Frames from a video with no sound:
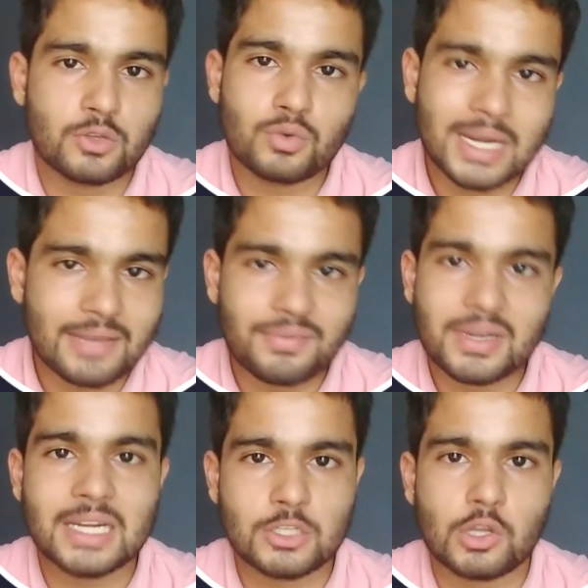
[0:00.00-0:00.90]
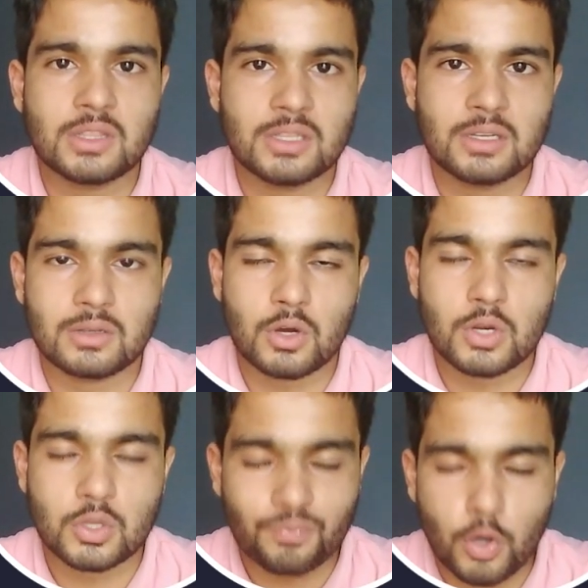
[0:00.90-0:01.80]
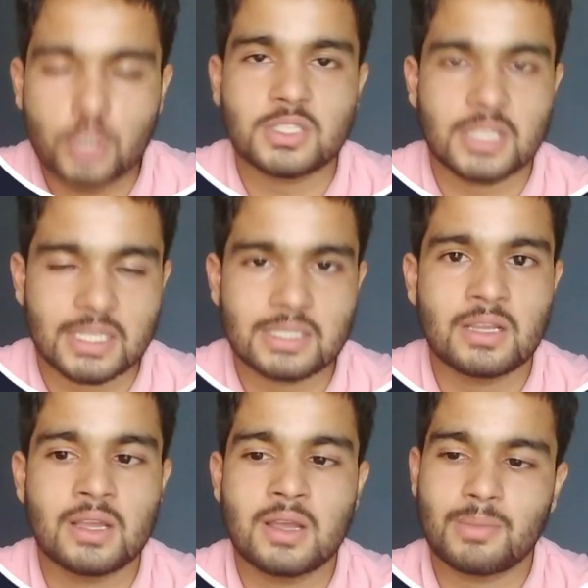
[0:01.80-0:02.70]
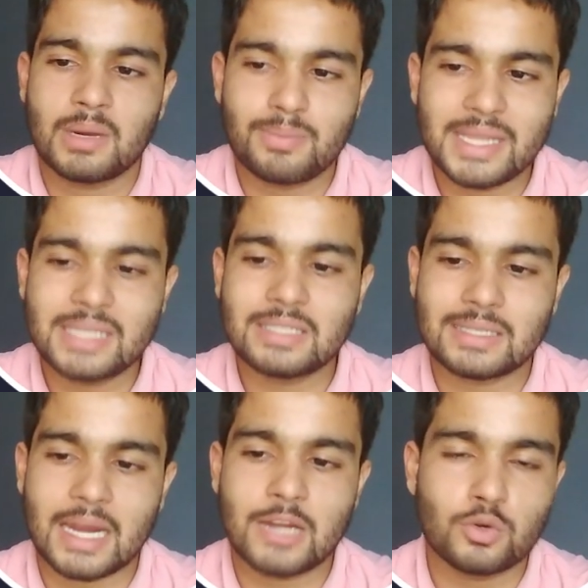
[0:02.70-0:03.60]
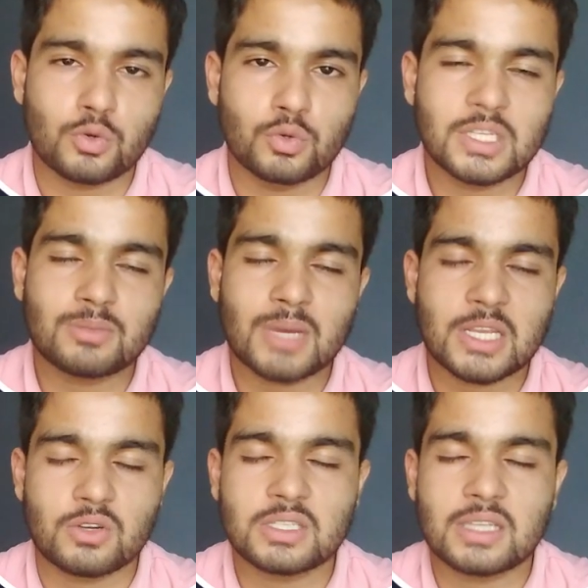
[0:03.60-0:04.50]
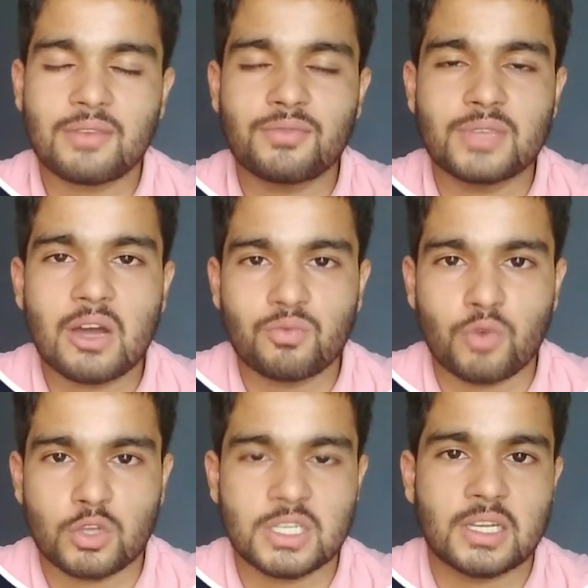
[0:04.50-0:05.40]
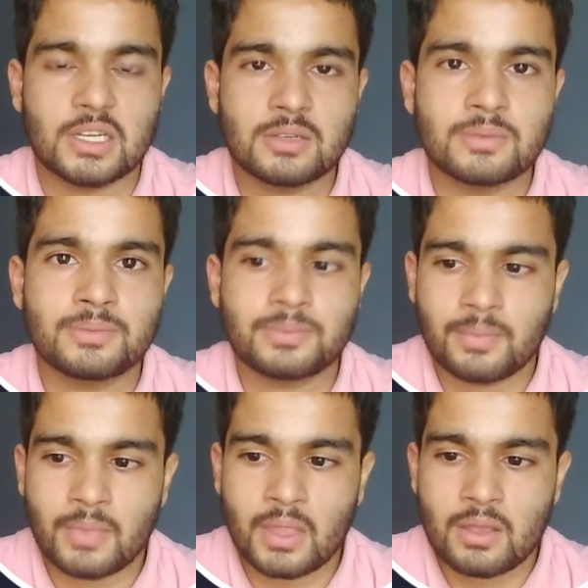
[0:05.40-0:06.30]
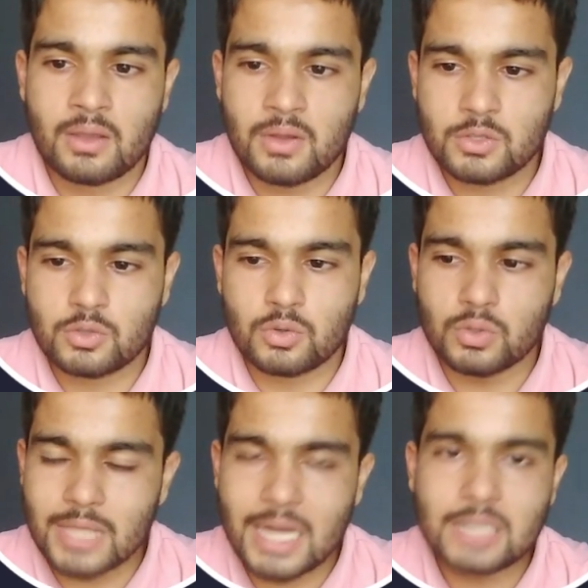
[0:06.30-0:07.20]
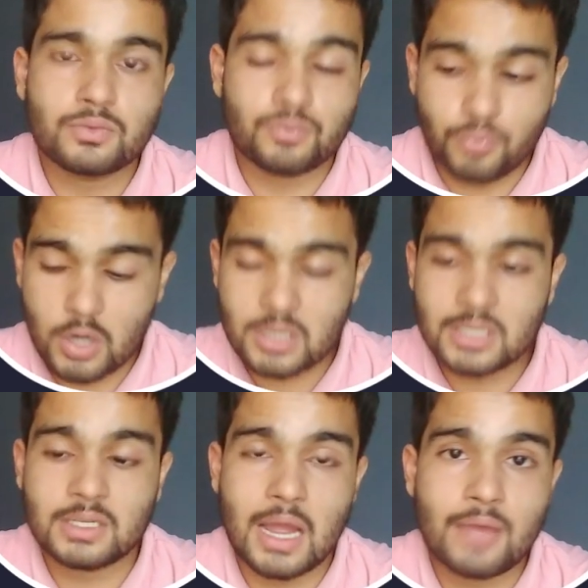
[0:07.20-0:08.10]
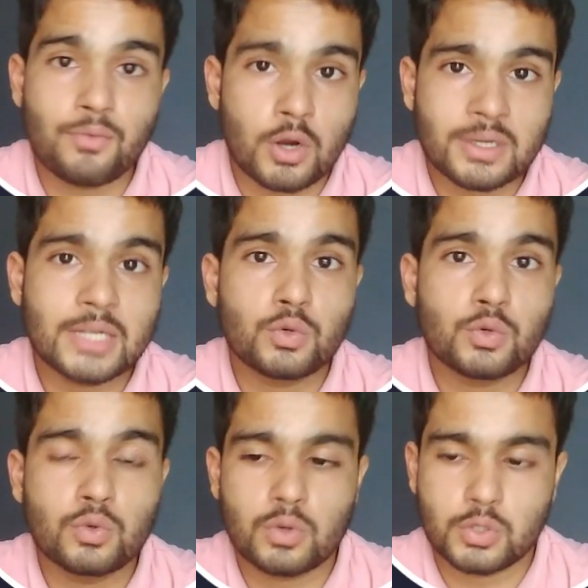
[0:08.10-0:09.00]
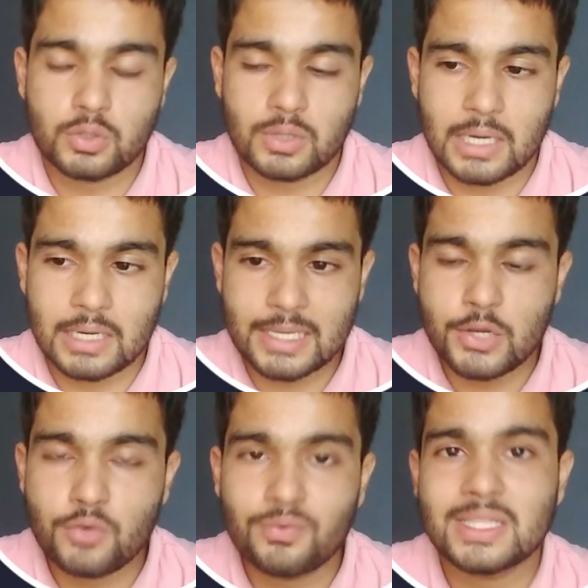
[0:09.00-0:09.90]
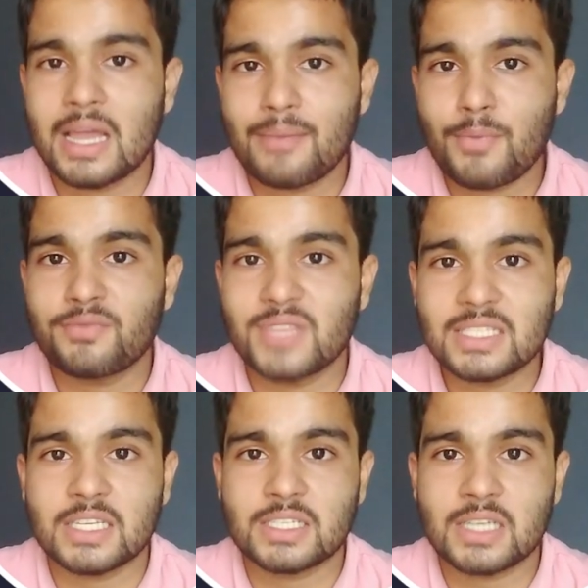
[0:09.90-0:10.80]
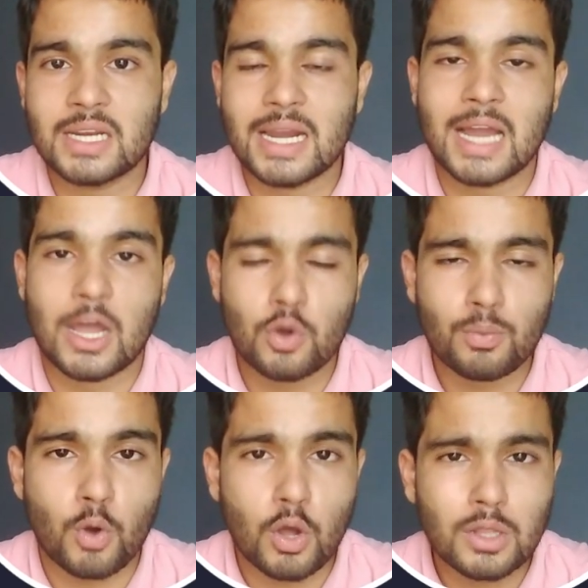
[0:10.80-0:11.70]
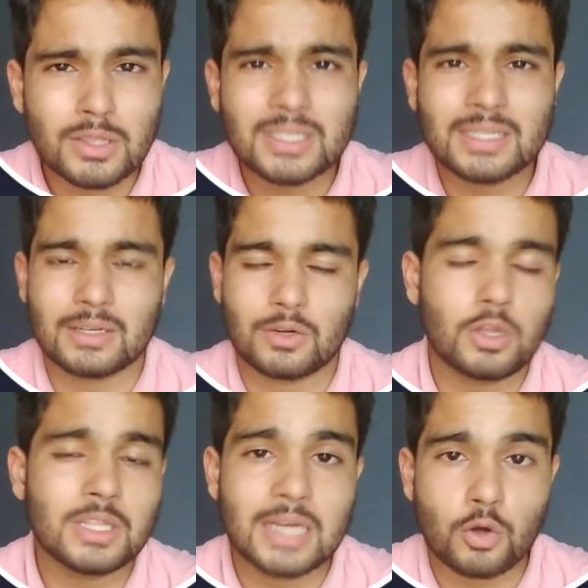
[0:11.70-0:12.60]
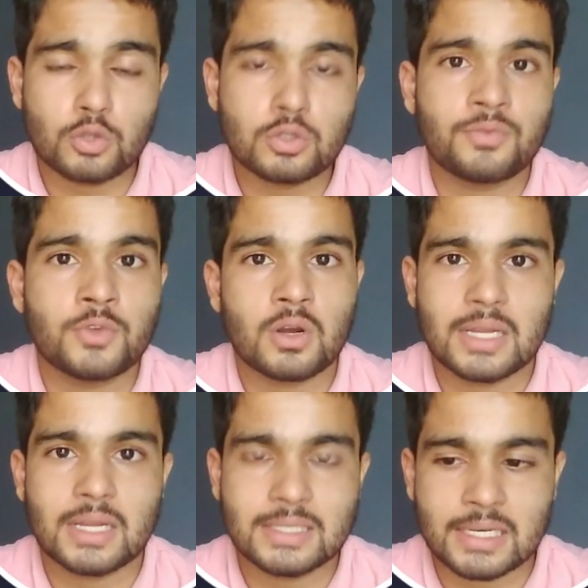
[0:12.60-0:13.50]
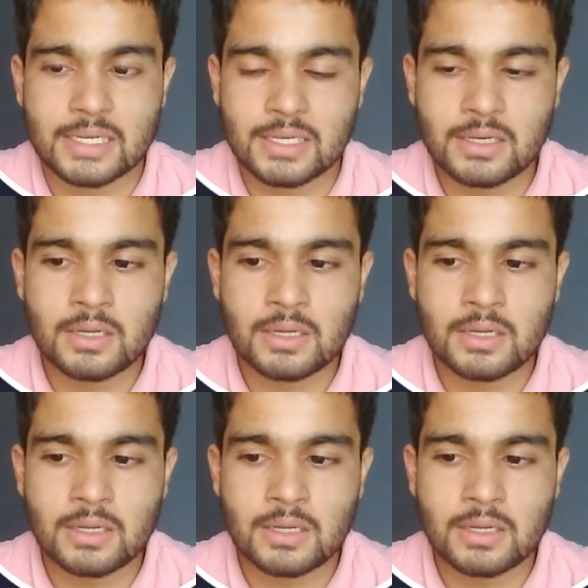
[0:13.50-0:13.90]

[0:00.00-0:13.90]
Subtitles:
can definitely solve it or watch this. But please try to do this by yourself without watching it. So that's what I wanted to tell you with the help of this session, and I hope all the doubts of your is clear.